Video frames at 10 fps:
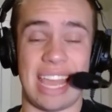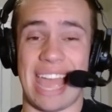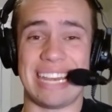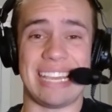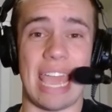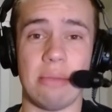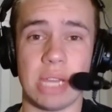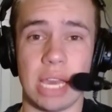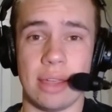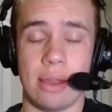They had
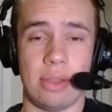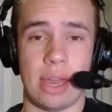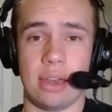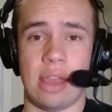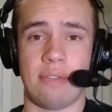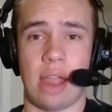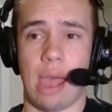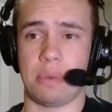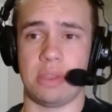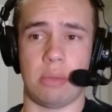game day there that had never
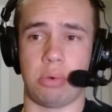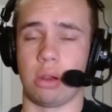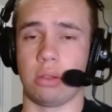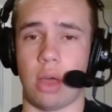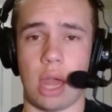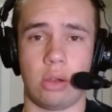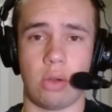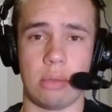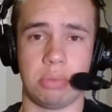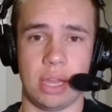happened. They brought a lot of
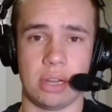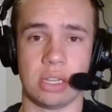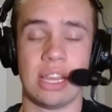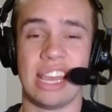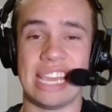great players.